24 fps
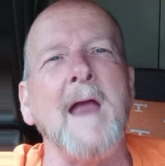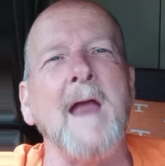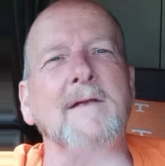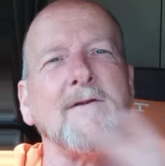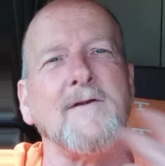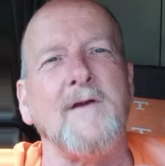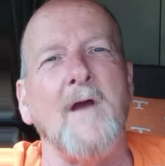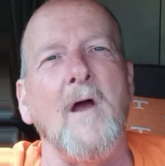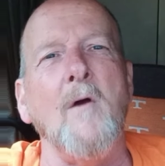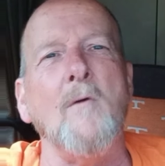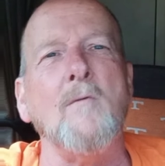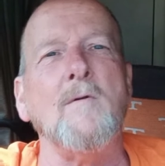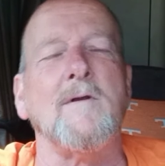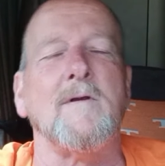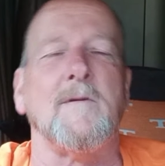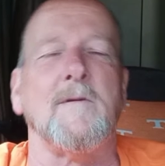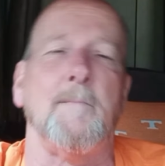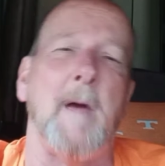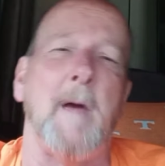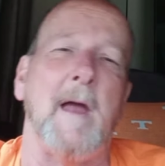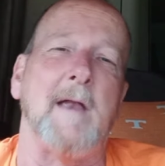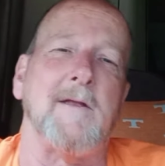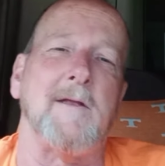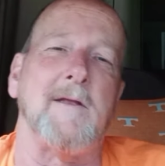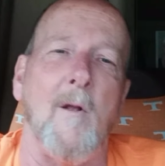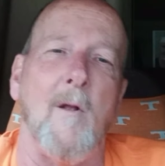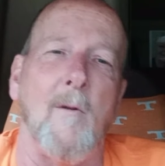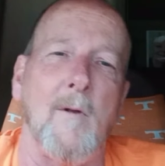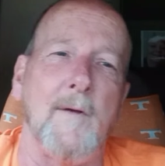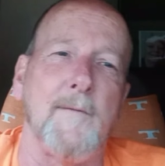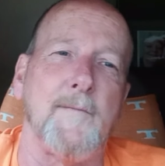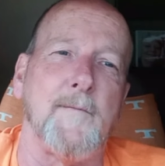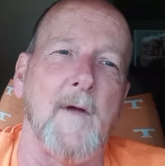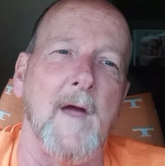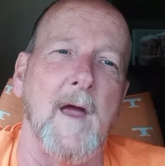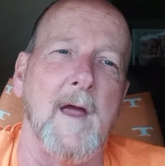Jones is about the only
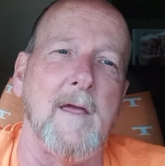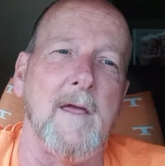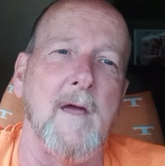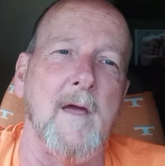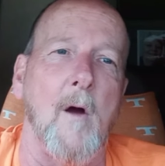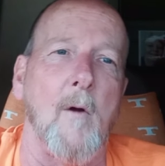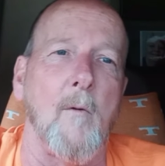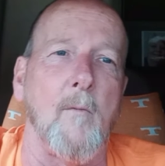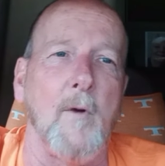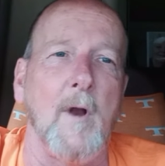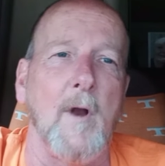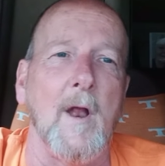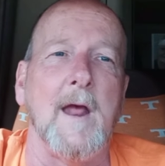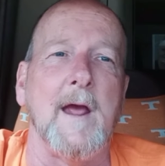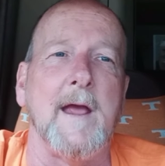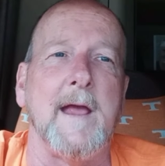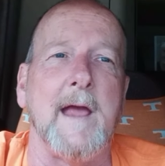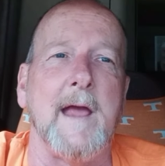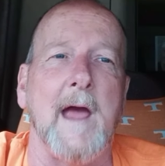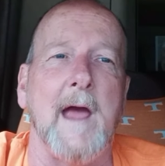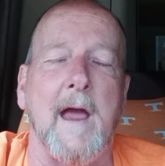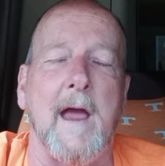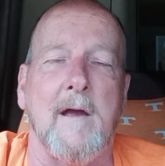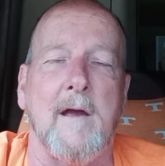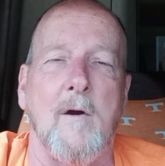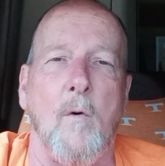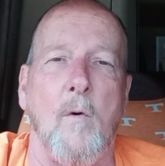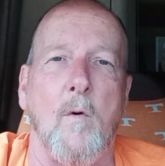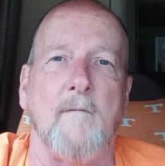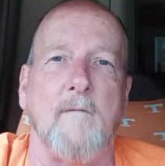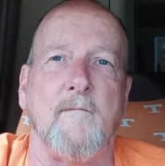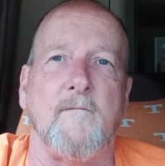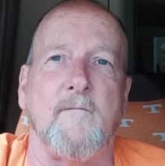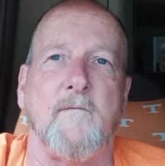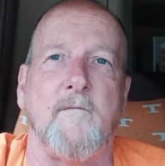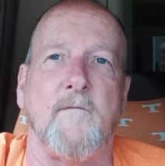thing y'all really got going
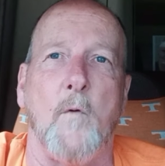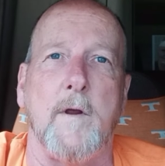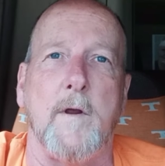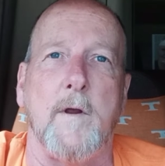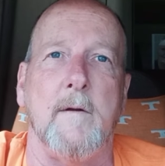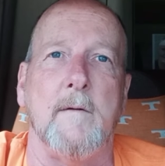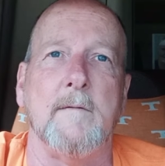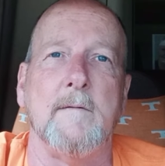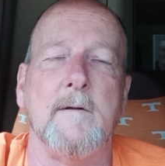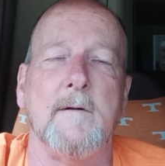for you.